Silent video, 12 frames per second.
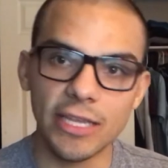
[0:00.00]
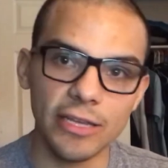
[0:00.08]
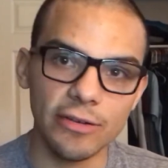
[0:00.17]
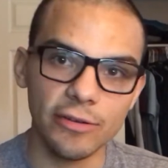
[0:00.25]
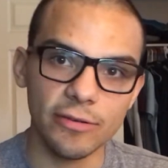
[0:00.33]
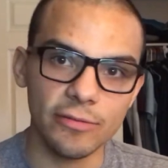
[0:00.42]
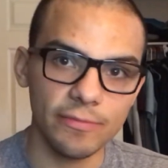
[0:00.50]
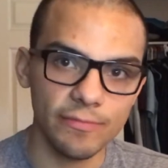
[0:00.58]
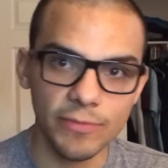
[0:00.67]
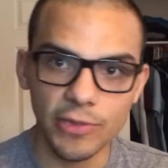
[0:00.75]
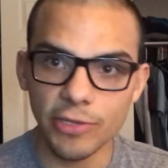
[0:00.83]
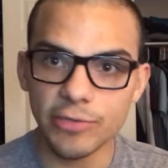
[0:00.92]
that you're
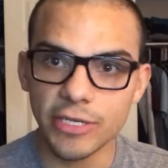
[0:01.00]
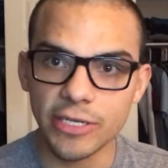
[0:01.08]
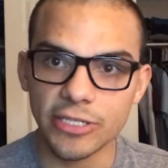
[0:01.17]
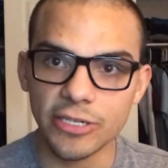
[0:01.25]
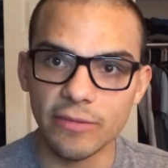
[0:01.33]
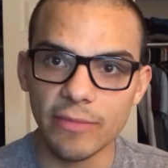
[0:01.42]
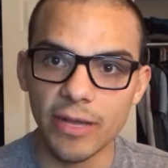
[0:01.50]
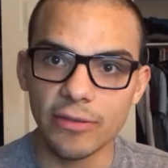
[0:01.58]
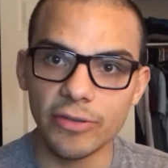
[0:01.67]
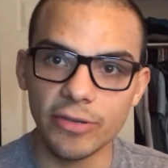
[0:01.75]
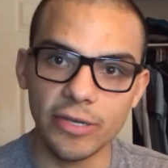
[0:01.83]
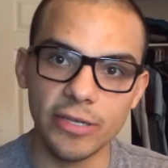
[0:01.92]
losing a certain amount,
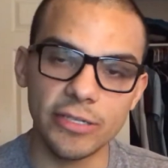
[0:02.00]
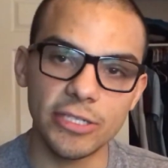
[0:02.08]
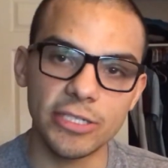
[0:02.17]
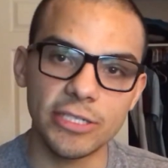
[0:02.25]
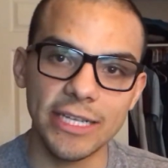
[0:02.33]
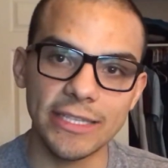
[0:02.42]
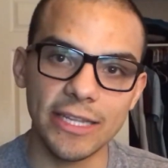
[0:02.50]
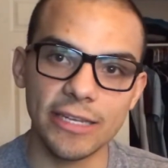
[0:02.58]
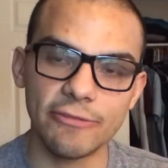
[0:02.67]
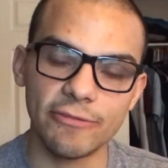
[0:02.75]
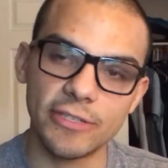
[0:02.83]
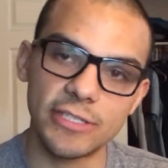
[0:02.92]
you could just take that
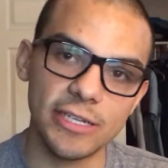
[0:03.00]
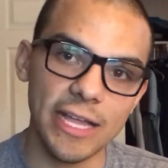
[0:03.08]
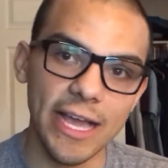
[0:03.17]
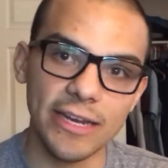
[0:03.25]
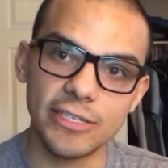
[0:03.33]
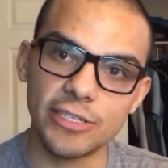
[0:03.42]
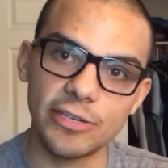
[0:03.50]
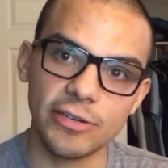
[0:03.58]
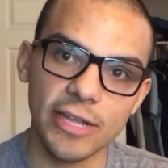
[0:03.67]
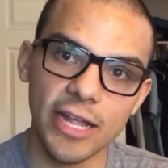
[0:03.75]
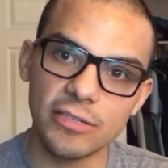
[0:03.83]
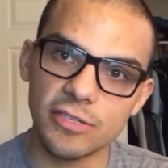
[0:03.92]
difference and add it to your
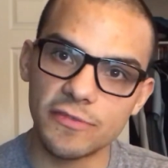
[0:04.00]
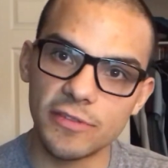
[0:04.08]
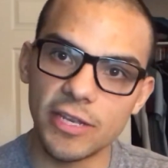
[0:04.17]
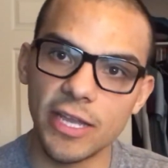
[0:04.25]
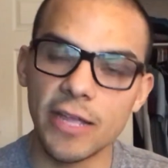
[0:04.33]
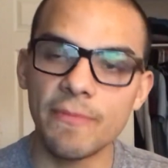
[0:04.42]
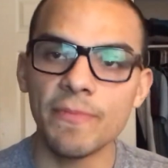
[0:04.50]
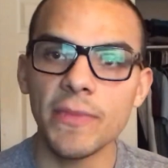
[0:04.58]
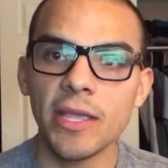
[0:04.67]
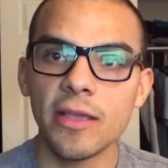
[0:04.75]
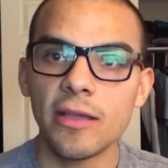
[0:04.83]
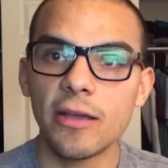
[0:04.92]
calories for the day,
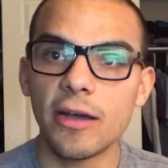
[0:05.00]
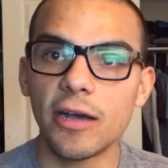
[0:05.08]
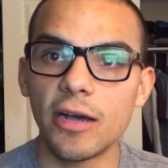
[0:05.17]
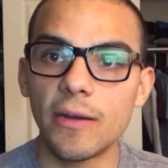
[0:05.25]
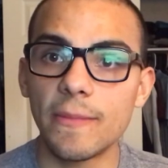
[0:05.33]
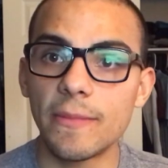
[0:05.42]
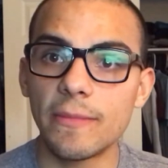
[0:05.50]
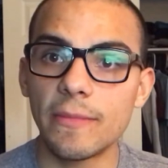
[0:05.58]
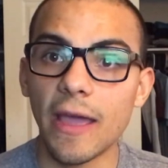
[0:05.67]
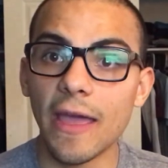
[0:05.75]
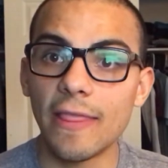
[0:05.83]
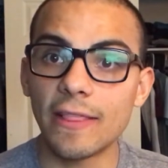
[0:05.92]

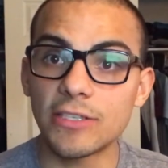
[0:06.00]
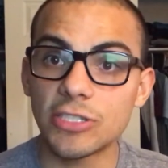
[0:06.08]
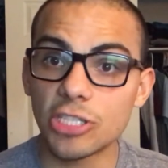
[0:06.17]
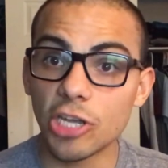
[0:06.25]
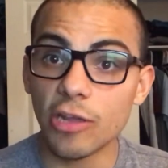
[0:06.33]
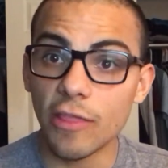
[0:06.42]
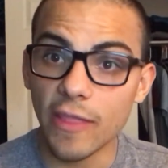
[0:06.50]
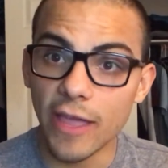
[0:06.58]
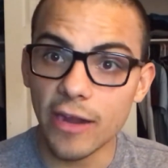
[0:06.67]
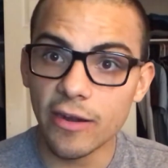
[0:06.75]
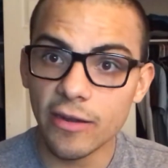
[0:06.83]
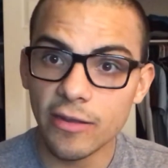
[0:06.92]
and start
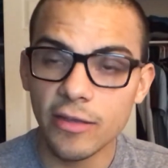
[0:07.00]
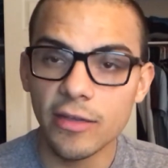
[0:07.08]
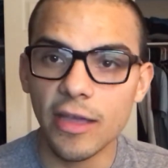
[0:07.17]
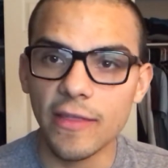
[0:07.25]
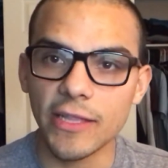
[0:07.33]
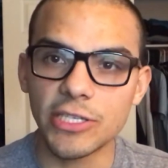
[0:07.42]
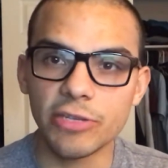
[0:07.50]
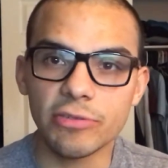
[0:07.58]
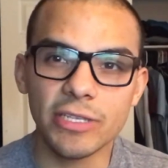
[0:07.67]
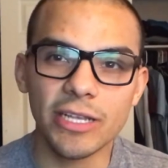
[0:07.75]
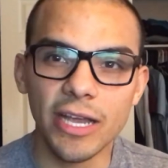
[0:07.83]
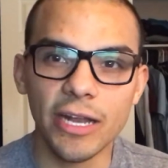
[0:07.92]
there. And that's
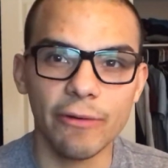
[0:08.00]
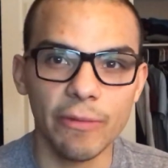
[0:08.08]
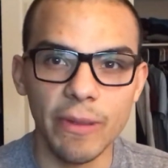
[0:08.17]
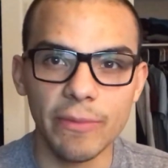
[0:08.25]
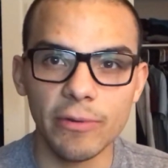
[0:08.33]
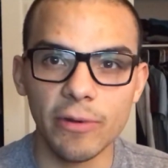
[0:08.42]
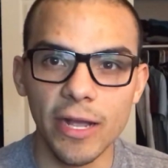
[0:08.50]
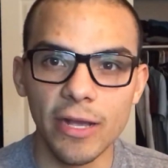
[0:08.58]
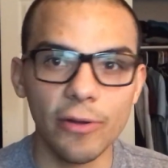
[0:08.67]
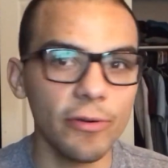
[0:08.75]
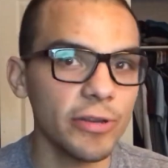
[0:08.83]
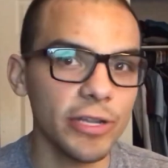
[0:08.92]
usually kind of where people were at.
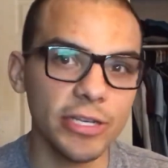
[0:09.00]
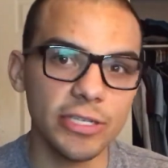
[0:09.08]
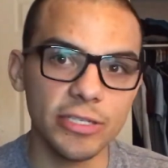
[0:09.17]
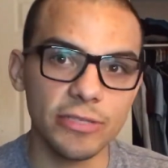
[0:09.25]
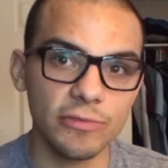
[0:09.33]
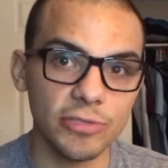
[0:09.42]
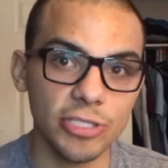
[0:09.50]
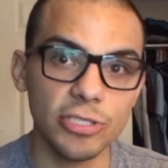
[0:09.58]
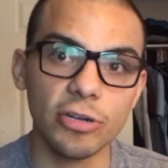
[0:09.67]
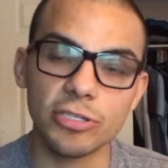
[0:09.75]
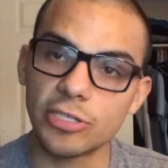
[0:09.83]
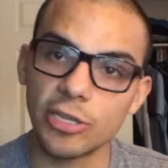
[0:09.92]
Or you could just
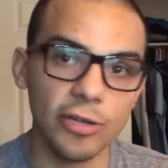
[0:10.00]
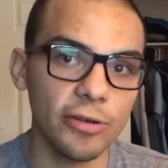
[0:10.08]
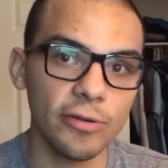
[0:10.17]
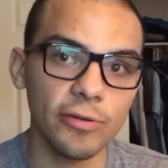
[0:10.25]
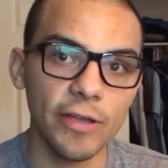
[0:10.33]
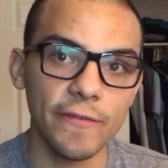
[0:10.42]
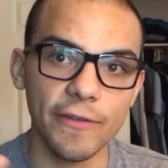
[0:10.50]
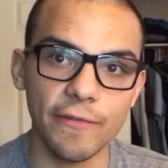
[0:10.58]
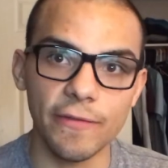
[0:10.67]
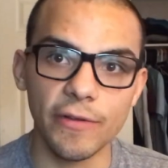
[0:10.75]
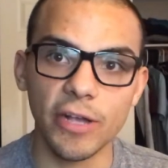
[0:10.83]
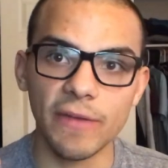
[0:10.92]
start slow. If you
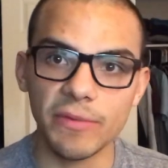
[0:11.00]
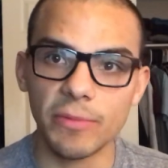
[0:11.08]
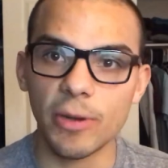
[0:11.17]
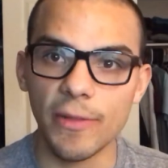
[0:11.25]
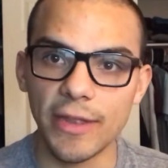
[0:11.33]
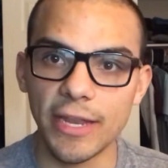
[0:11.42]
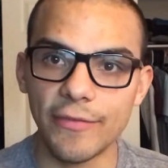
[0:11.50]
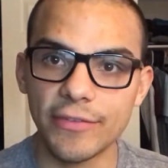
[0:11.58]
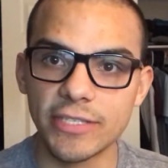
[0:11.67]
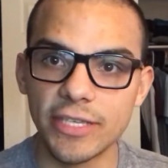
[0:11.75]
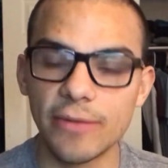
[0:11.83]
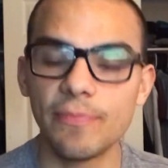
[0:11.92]
feel comfortable on that
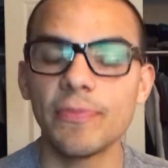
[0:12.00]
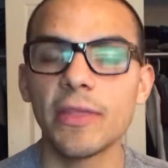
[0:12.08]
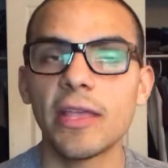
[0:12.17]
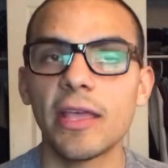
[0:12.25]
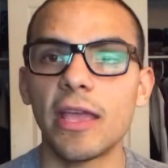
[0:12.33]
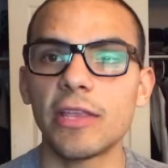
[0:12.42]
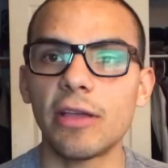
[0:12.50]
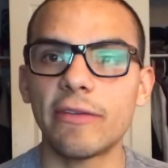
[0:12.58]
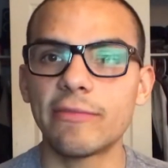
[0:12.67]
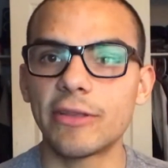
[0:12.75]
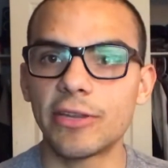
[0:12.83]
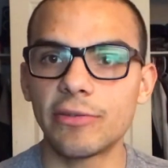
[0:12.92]
deficit and you
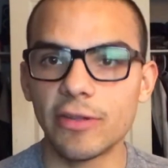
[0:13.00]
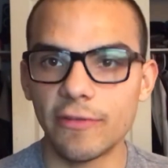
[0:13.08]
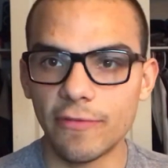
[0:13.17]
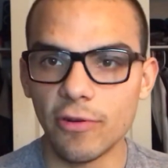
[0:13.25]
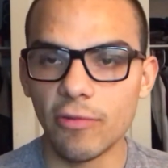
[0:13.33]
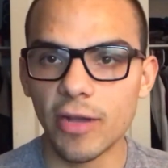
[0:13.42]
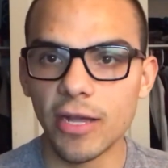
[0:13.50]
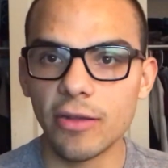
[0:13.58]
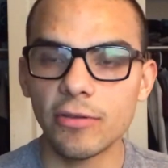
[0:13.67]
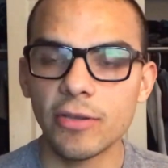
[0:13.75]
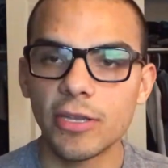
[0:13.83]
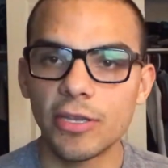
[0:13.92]
haven't been doing it for a
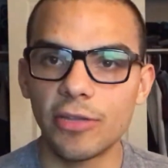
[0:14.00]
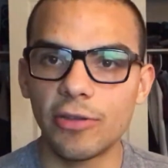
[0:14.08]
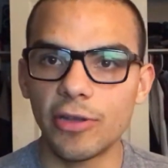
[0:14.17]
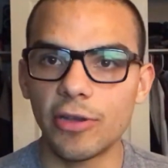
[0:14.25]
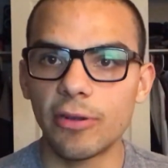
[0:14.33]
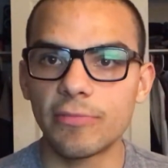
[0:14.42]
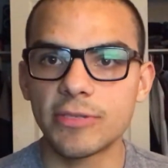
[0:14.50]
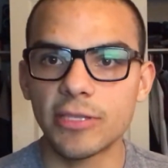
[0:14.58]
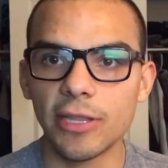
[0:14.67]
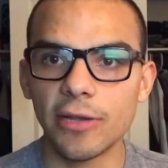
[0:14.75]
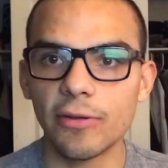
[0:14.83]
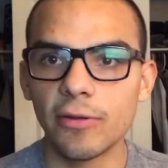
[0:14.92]
while, you can go up
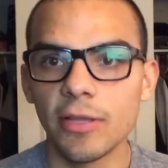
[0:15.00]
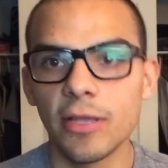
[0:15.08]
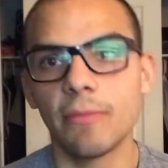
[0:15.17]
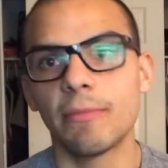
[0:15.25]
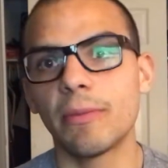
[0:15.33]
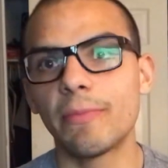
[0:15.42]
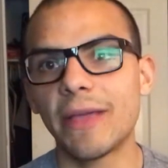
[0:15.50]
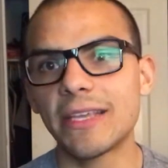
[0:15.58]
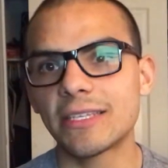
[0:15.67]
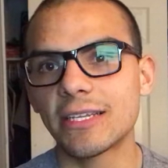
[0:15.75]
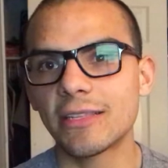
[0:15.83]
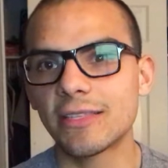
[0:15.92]
slow. But
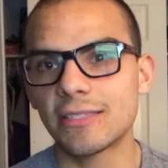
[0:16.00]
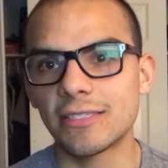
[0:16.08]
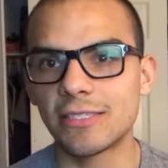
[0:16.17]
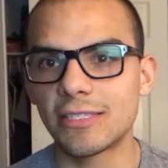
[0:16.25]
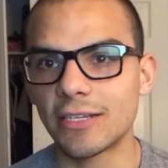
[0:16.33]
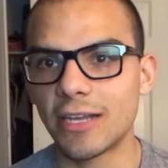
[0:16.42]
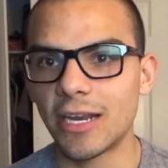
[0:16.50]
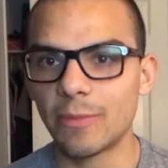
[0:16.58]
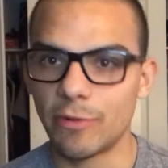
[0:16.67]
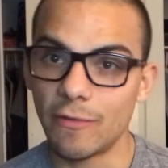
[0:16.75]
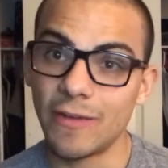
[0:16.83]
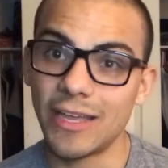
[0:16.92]
basically this is to kind
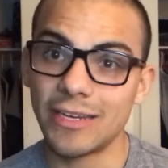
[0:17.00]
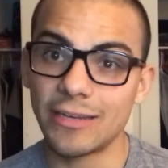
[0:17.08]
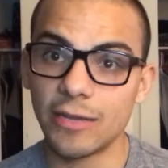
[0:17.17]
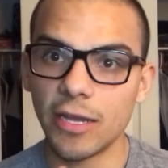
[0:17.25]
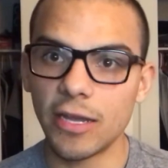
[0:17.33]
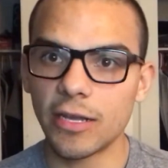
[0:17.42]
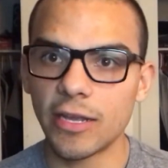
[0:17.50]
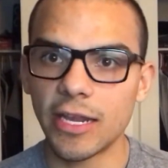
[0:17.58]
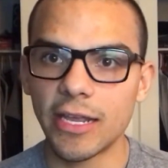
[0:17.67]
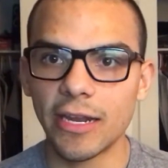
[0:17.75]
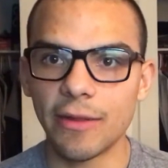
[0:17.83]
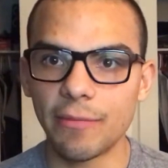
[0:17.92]
of prevent any
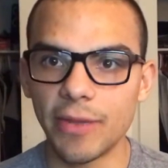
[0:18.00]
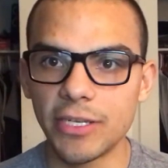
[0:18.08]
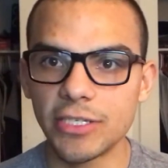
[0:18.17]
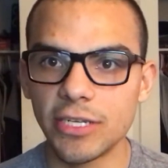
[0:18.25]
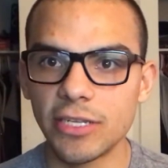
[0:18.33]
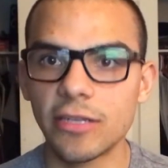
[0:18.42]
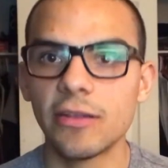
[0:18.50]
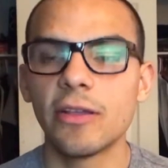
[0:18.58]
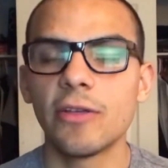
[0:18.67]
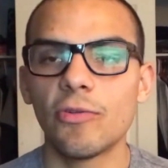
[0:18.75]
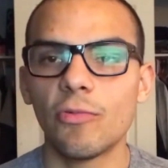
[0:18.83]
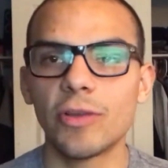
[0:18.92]
kind of binge eating.
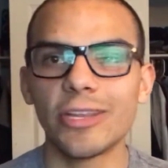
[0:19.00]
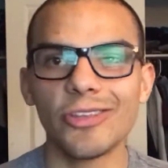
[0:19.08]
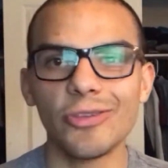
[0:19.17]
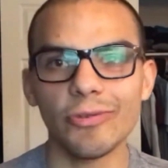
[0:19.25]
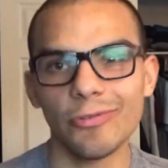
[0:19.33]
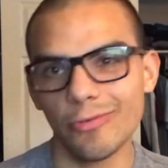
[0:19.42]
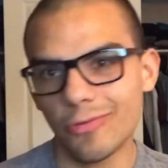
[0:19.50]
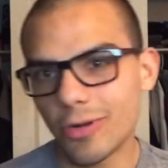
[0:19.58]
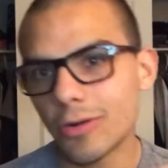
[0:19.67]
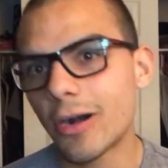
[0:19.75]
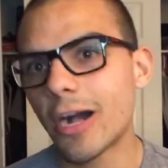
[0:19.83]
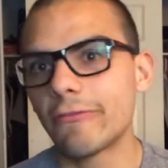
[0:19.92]
When you
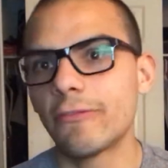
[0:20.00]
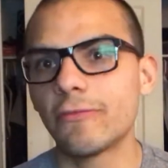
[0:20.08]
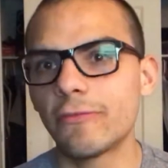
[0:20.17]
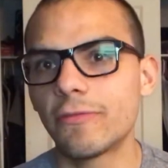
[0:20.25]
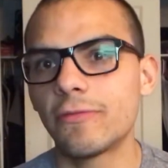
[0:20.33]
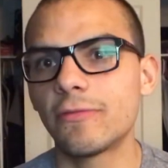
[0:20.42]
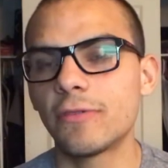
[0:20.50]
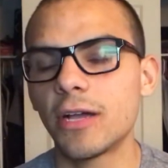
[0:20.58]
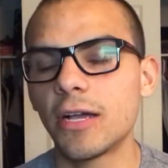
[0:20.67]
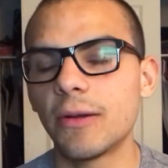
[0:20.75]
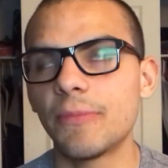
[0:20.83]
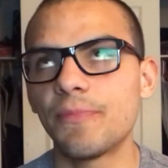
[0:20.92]
go off of,
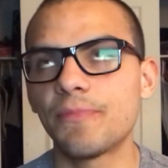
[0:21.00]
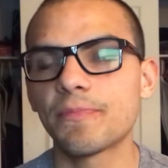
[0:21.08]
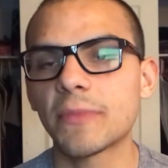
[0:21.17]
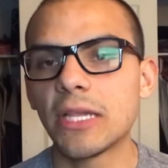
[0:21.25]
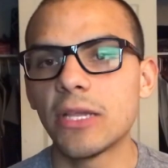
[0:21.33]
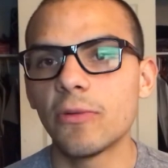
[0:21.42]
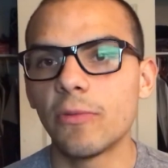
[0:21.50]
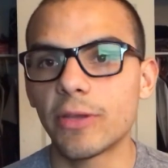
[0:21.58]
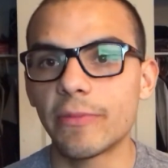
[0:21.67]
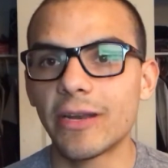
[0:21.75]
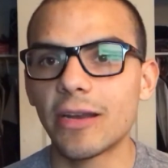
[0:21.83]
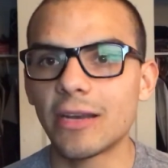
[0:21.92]
when
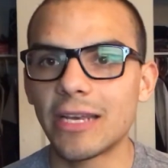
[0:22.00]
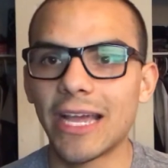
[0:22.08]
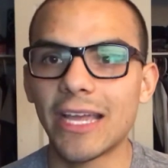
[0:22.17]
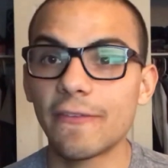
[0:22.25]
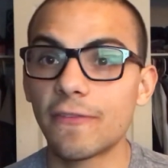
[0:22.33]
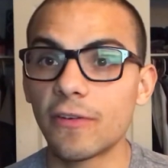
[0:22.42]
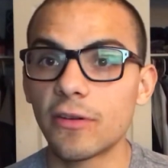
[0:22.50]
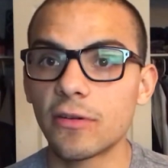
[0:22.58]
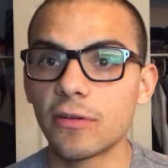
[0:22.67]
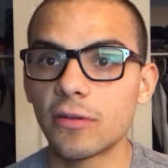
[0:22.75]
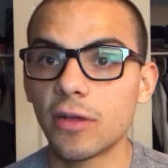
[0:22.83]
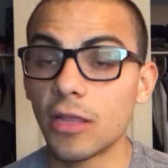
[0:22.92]
you've been on a diet
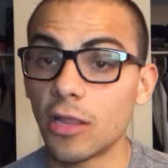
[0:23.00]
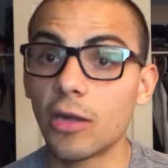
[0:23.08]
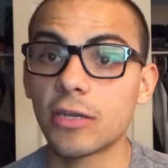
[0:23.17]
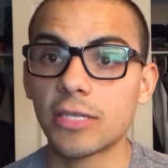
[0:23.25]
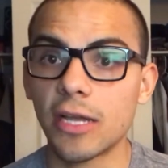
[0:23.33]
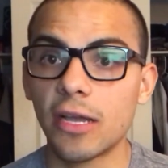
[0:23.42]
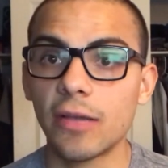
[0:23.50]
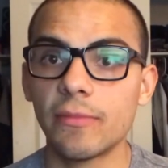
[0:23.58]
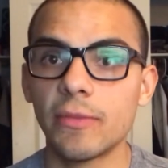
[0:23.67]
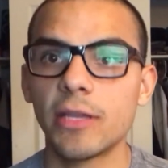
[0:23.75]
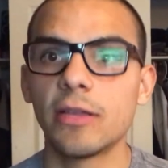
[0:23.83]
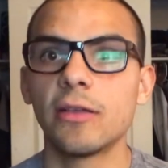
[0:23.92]
for a long time,